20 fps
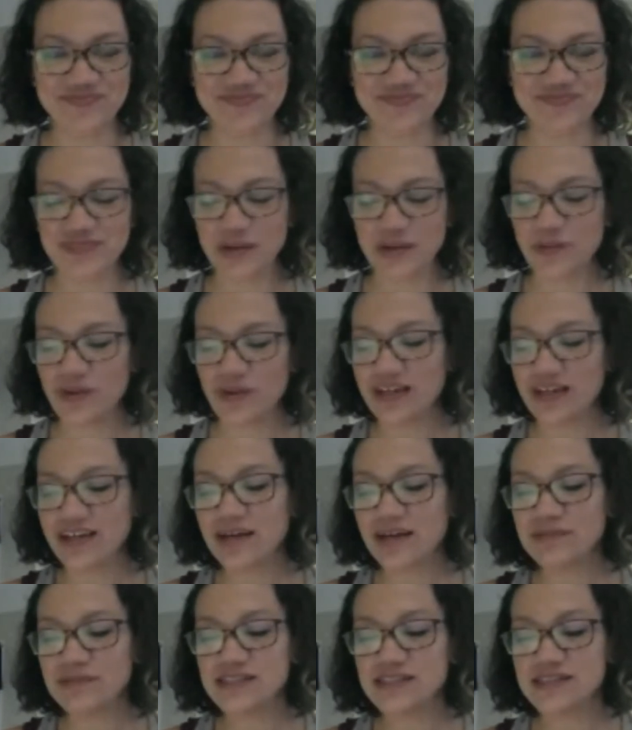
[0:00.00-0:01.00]
When it
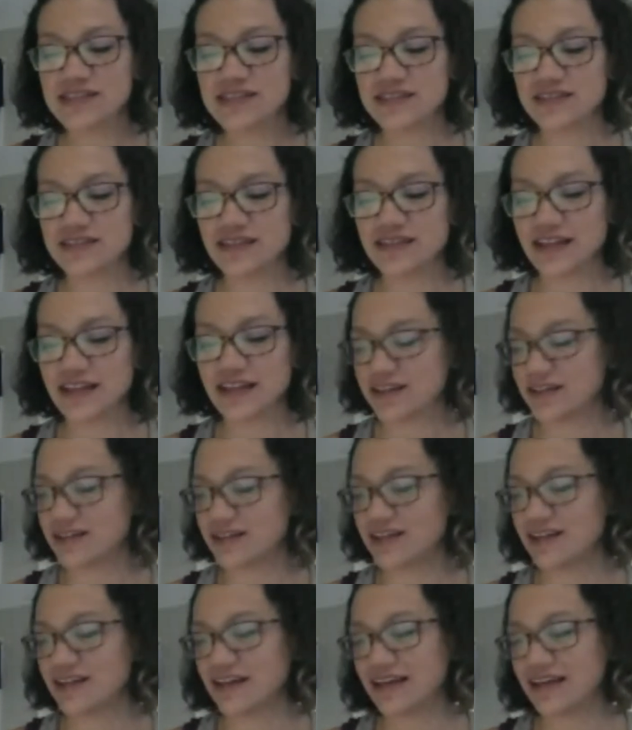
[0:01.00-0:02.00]
comes to, like,
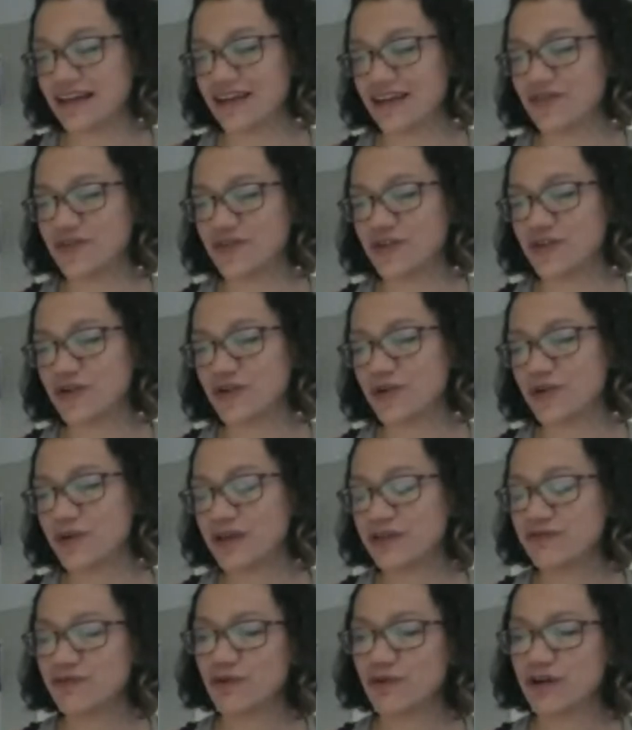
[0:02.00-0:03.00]
if you're
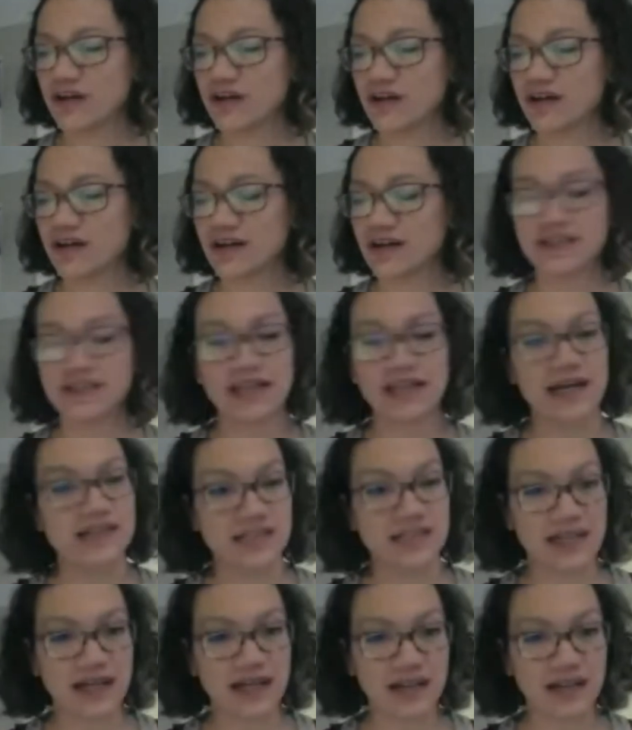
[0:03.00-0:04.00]
going for
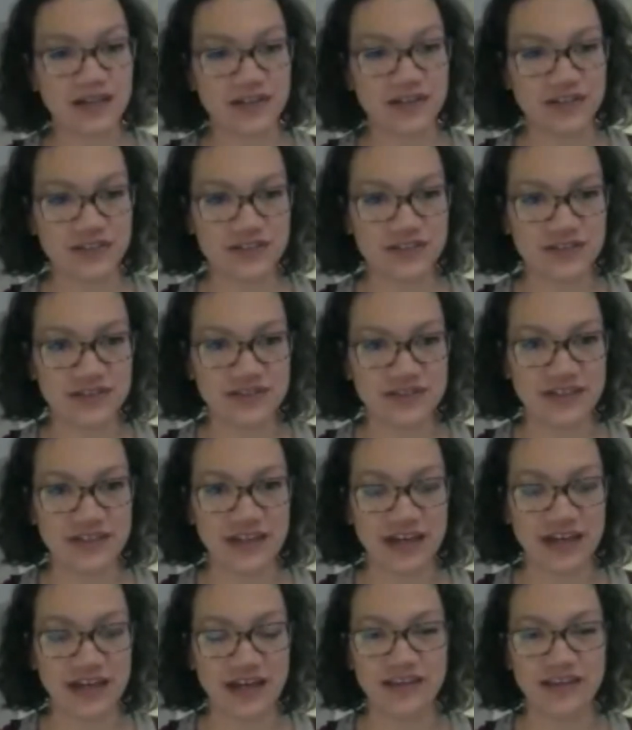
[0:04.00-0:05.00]
classic colors,
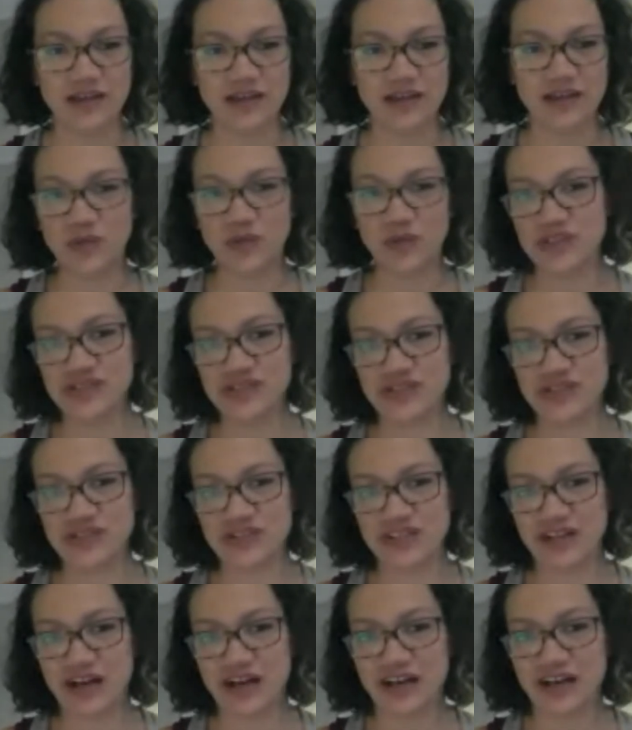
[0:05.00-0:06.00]
I think Winsor
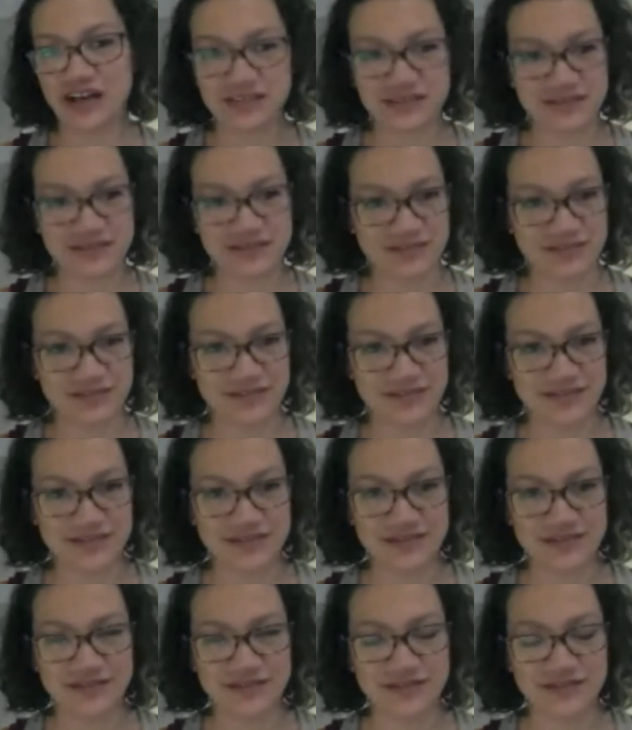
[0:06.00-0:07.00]
and
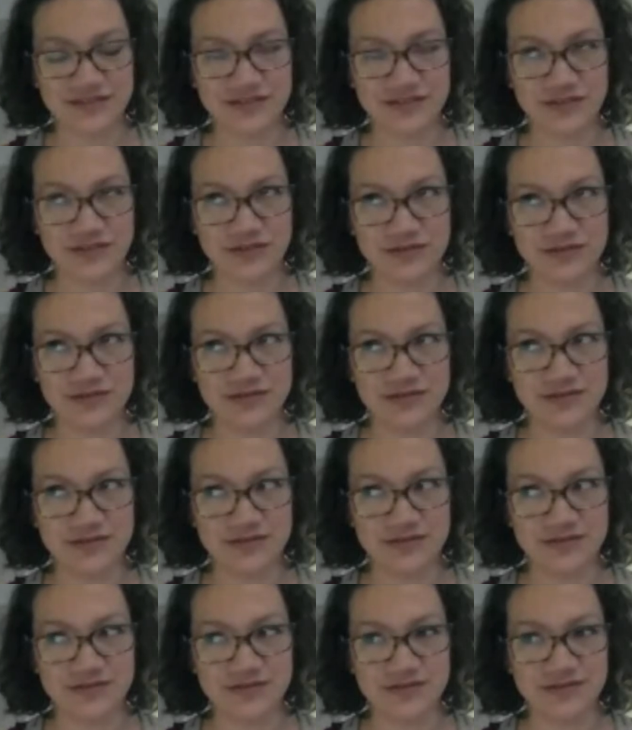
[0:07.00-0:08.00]
Newton,
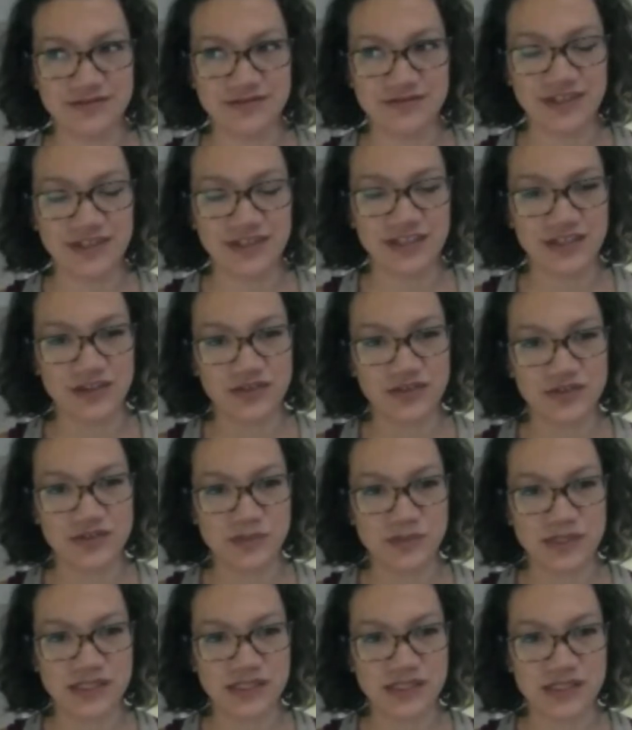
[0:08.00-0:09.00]
I get those
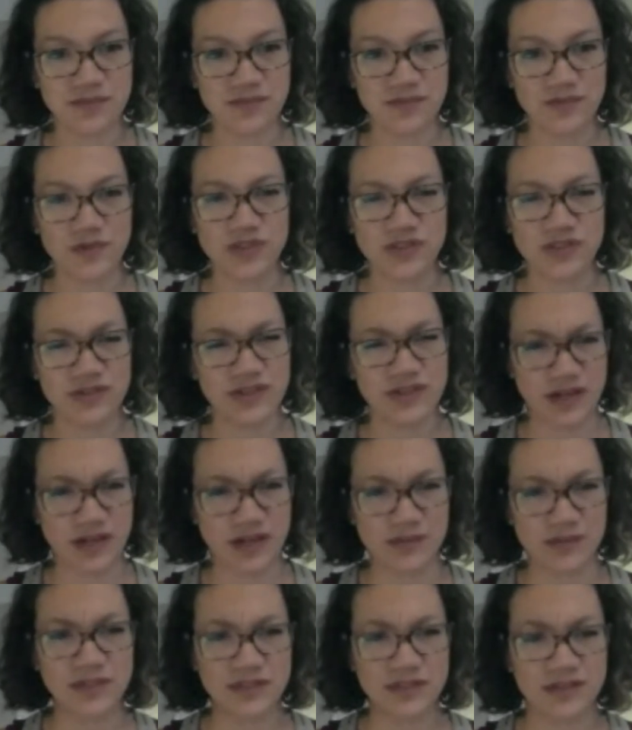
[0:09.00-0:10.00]
mixed up. Winsor and
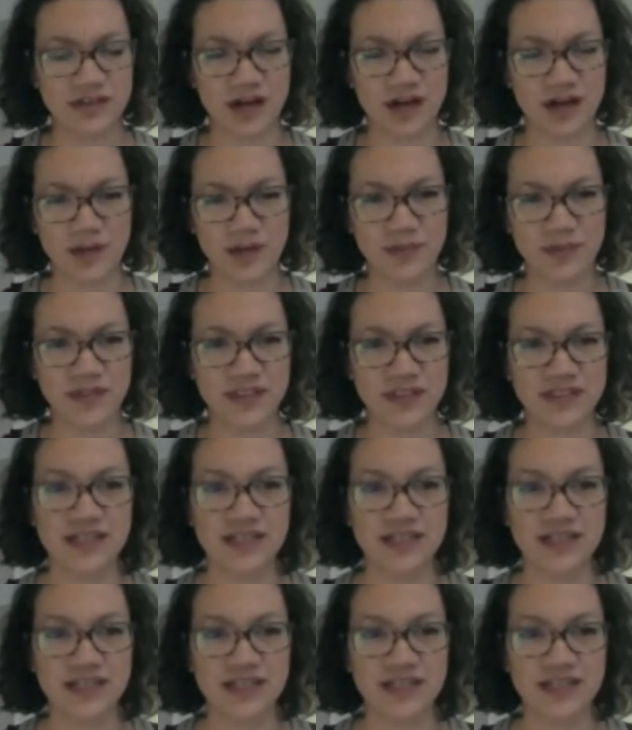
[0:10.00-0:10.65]
Cotman.